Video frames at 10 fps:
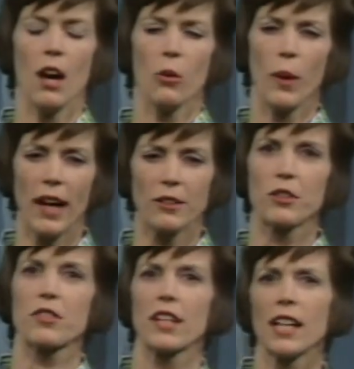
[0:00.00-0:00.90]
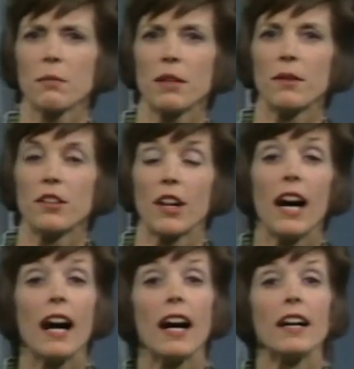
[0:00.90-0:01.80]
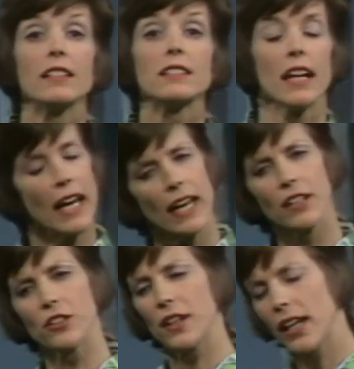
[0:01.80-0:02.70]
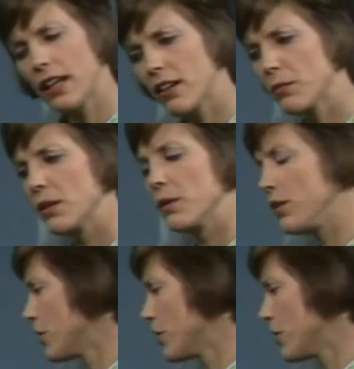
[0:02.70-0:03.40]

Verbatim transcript: Well, you're seeing me with your eyes and you're hearing me with your